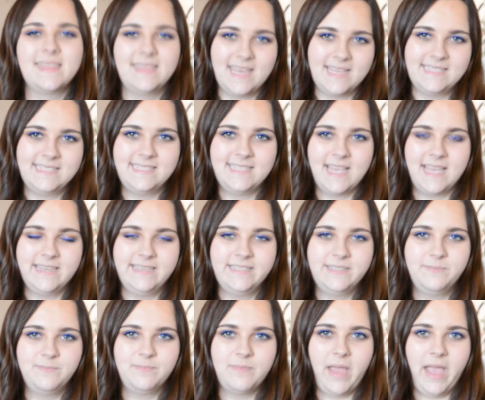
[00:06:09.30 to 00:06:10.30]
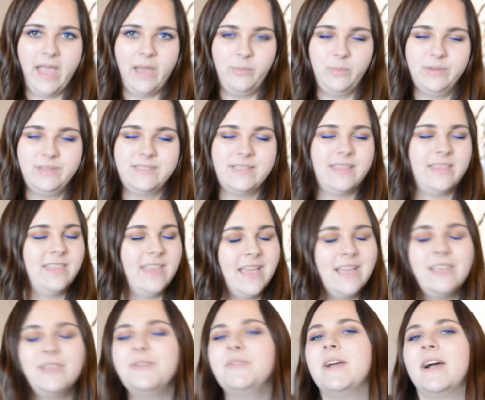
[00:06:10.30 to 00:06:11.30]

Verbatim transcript: That said, I want to thank you